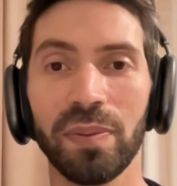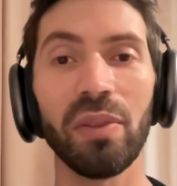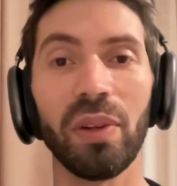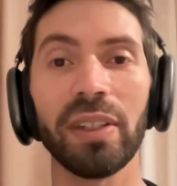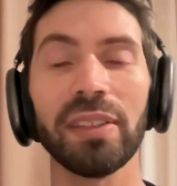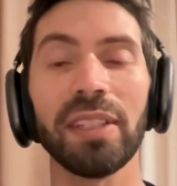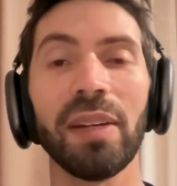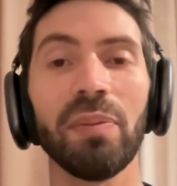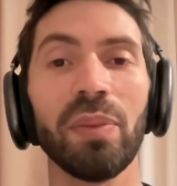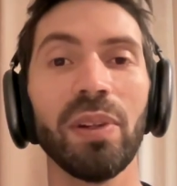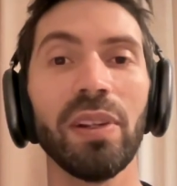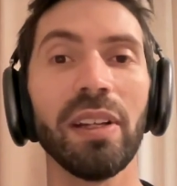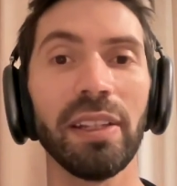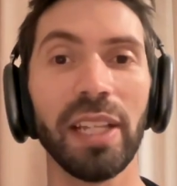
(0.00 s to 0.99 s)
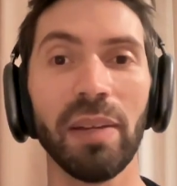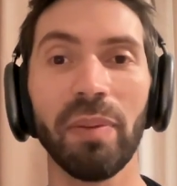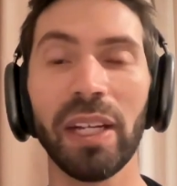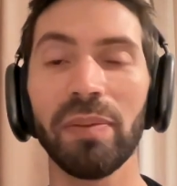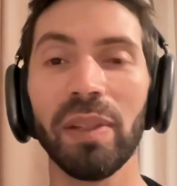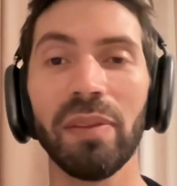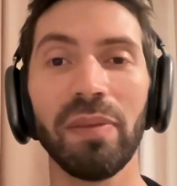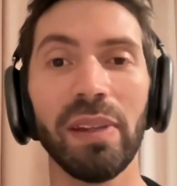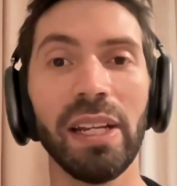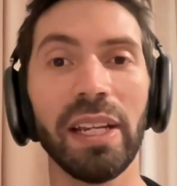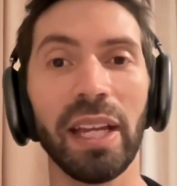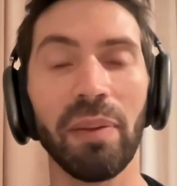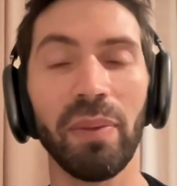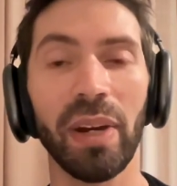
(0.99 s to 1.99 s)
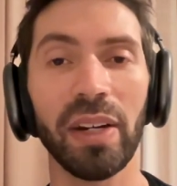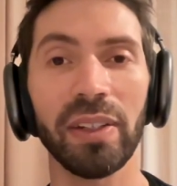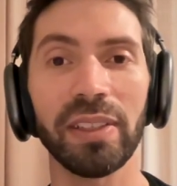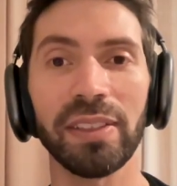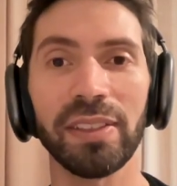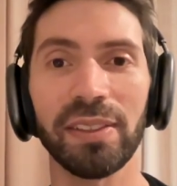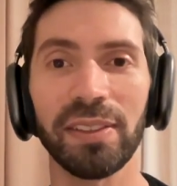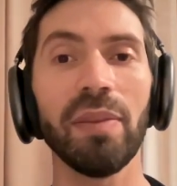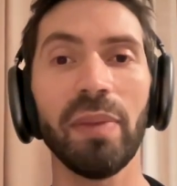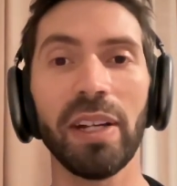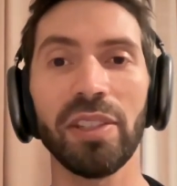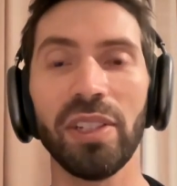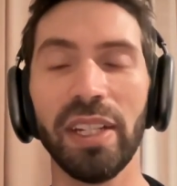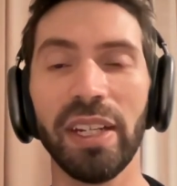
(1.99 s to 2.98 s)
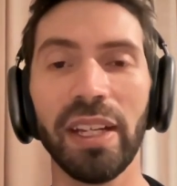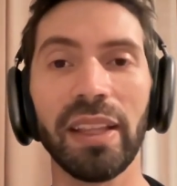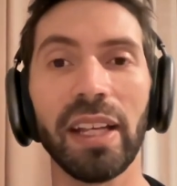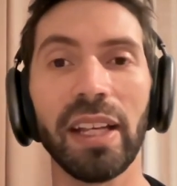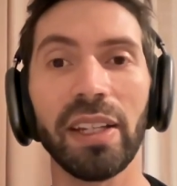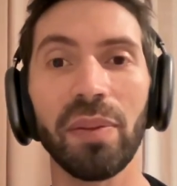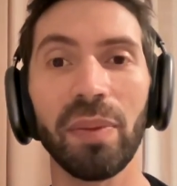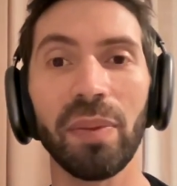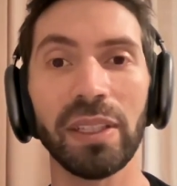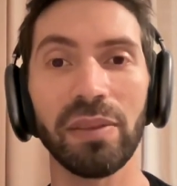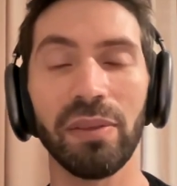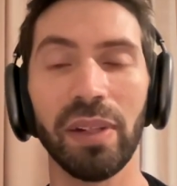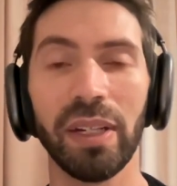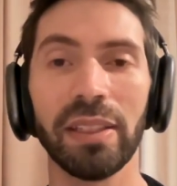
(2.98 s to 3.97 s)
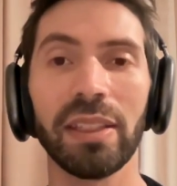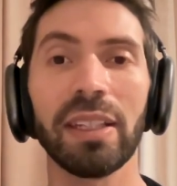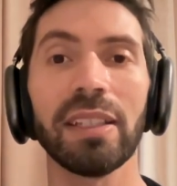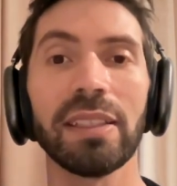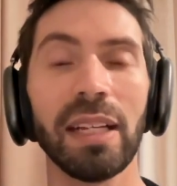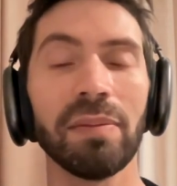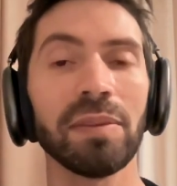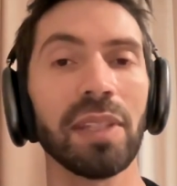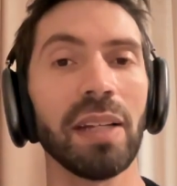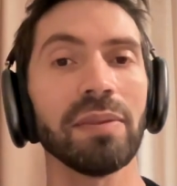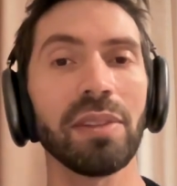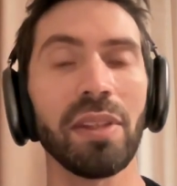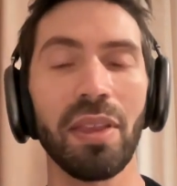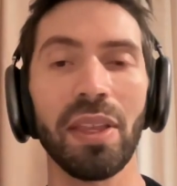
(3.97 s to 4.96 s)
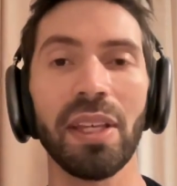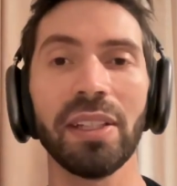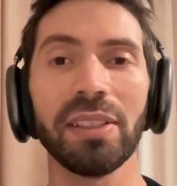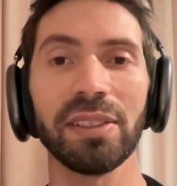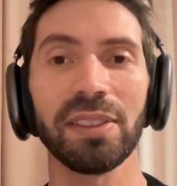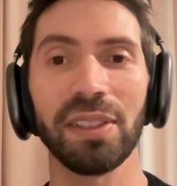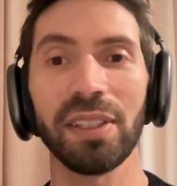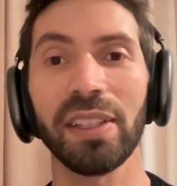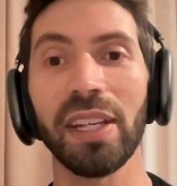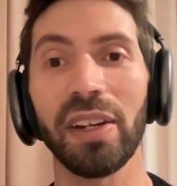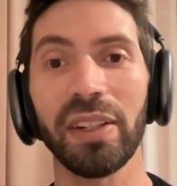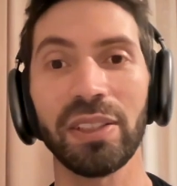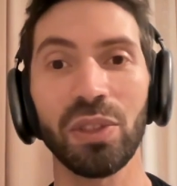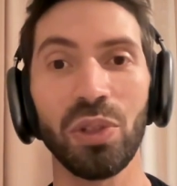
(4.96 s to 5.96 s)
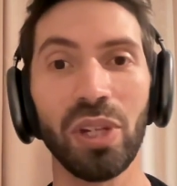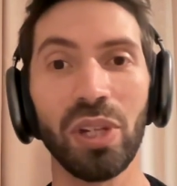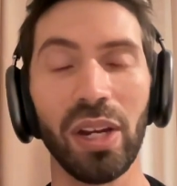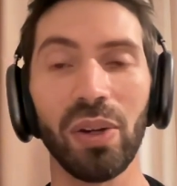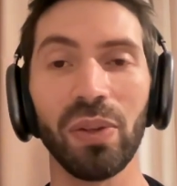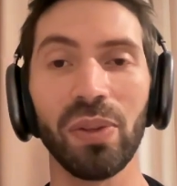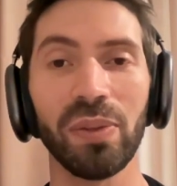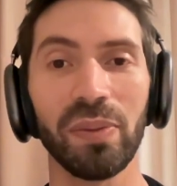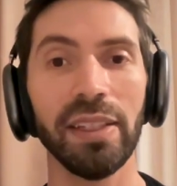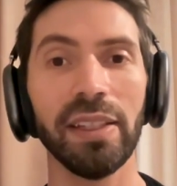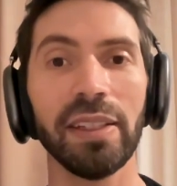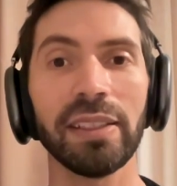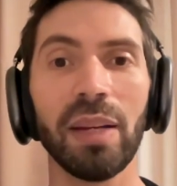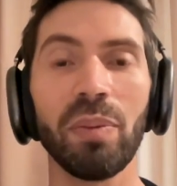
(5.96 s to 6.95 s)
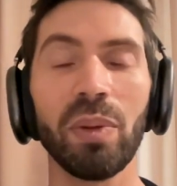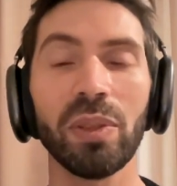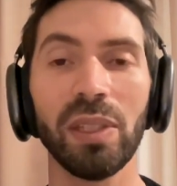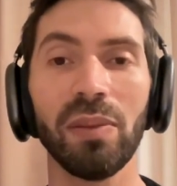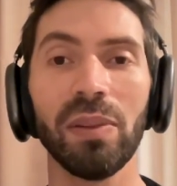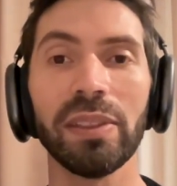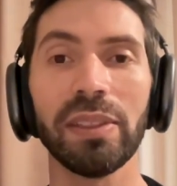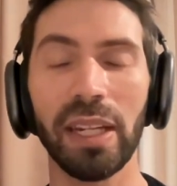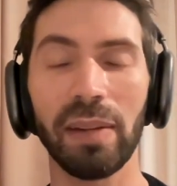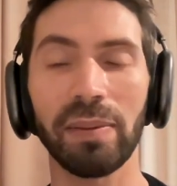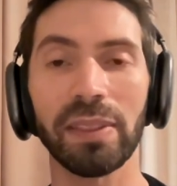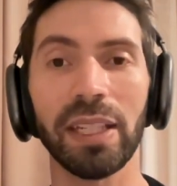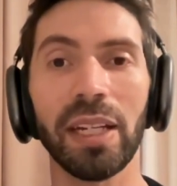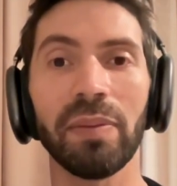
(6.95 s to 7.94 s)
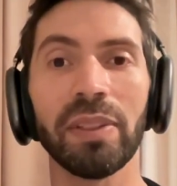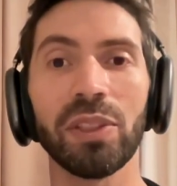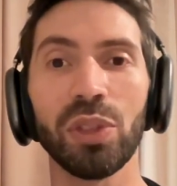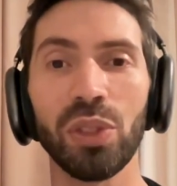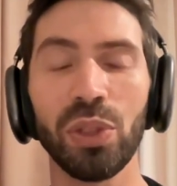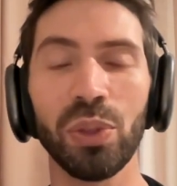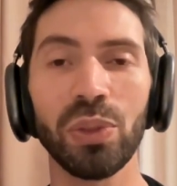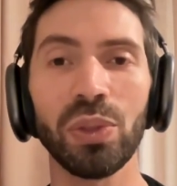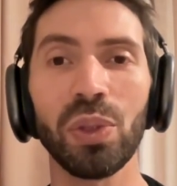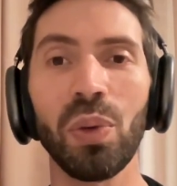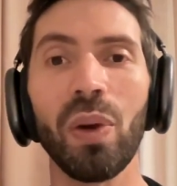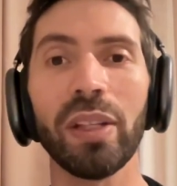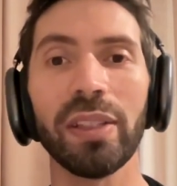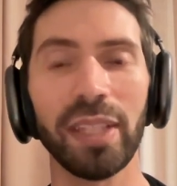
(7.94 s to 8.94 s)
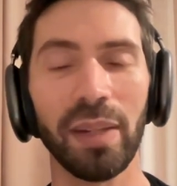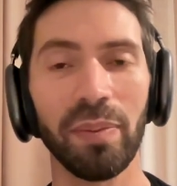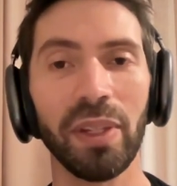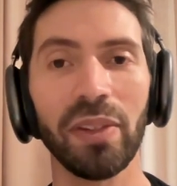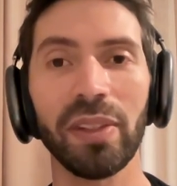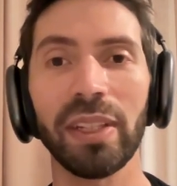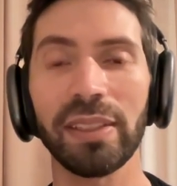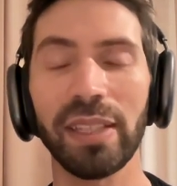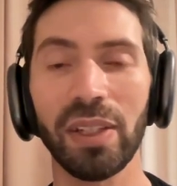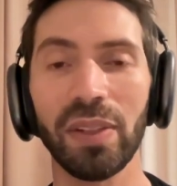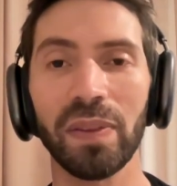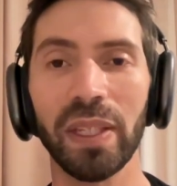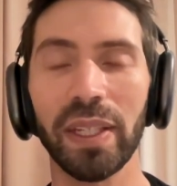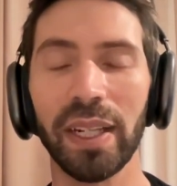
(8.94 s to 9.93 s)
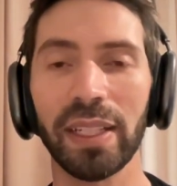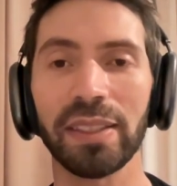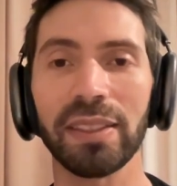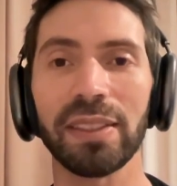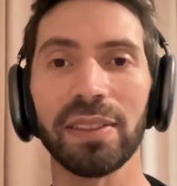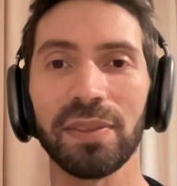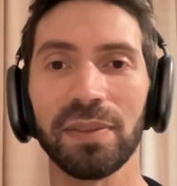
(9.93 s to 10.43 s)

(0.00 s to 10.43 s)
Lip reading: For example, they might be feeling embarrassed, imagining that their best friend sometimes thinks they are too shallow. Here's a possible setup statement to use while tapping on the side of the hand.